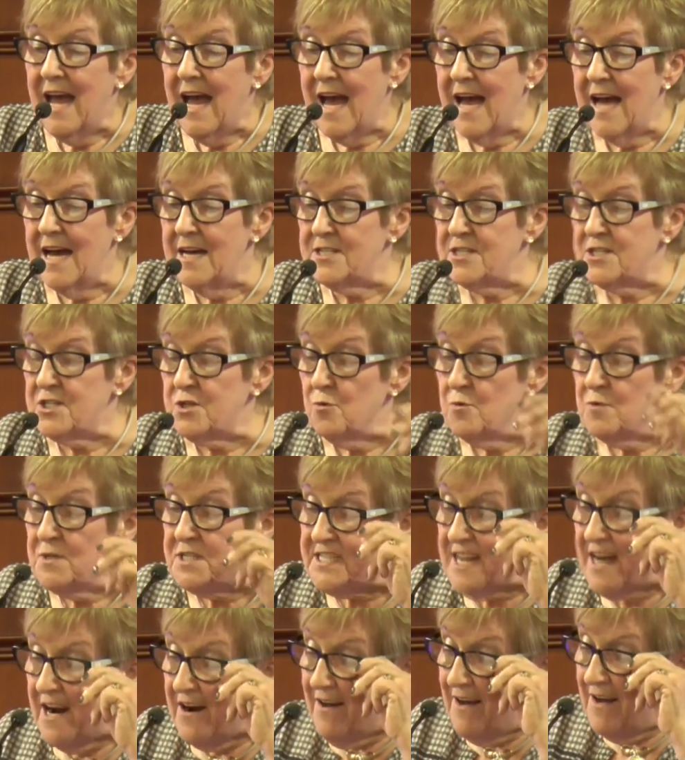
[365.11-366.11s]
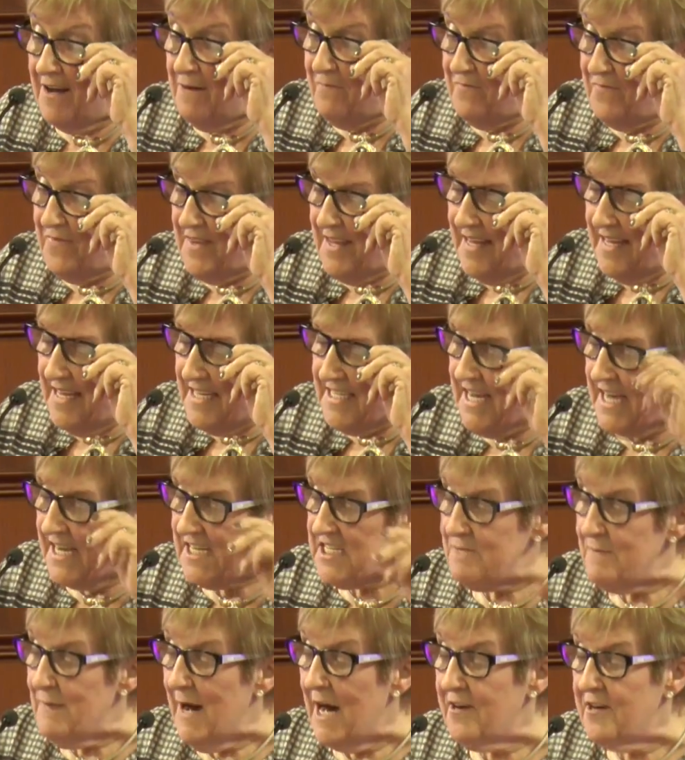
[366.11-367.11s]
Uh, so Sarah
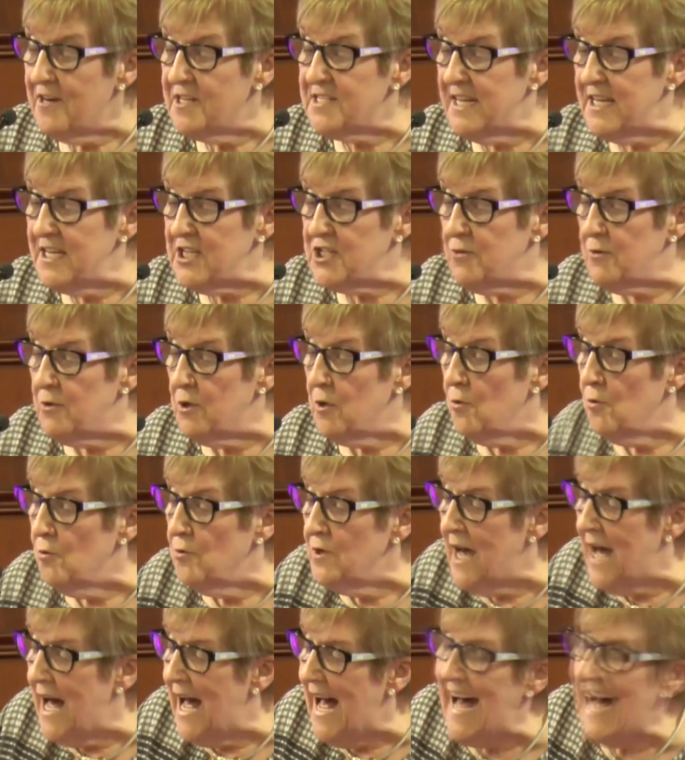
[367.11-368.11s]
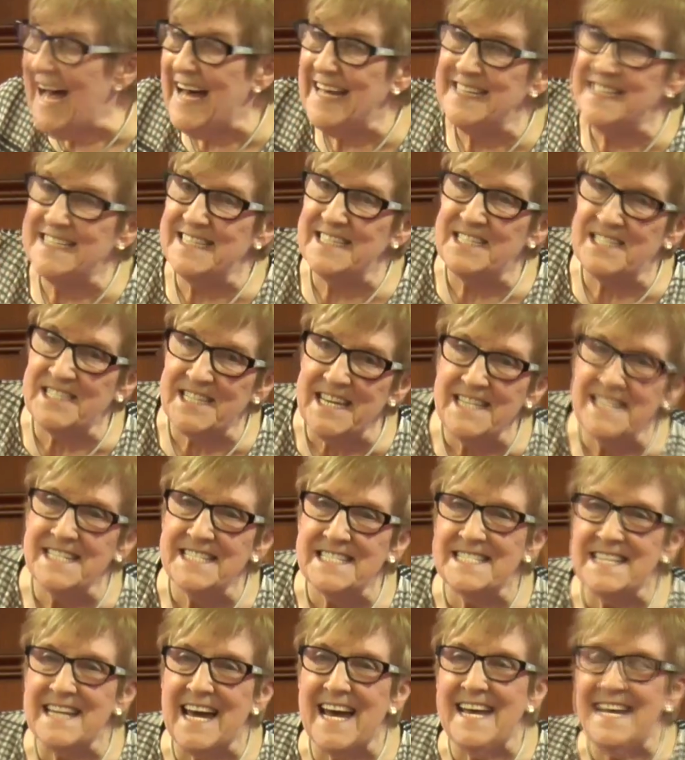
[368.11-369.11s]
takes matters into her own hands and she
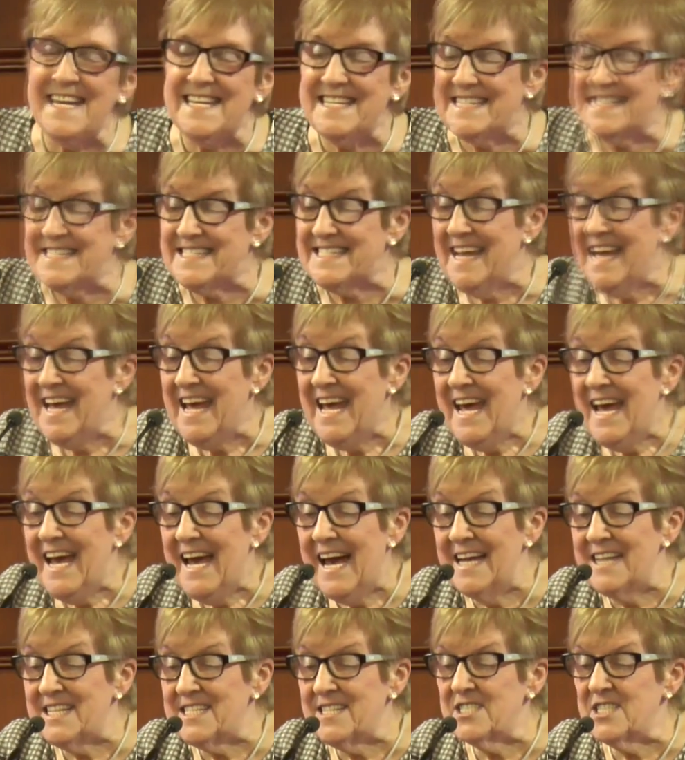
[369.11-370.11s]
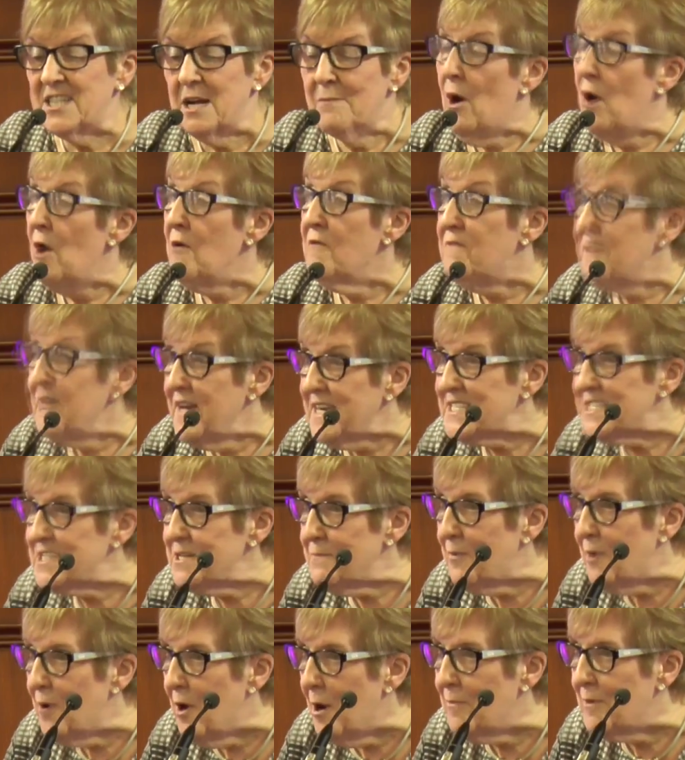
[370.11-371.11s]
decides uh, to somehow fix the
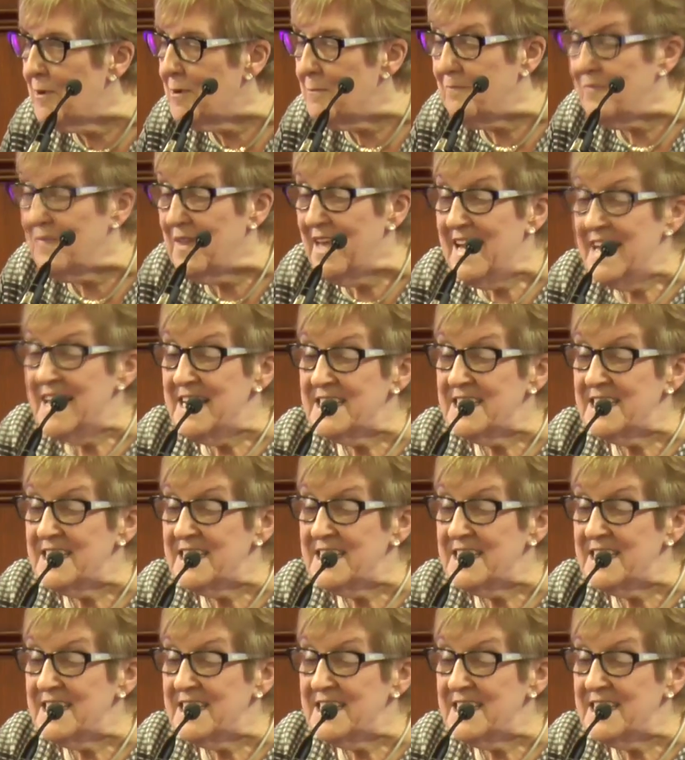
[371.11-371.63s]
problem.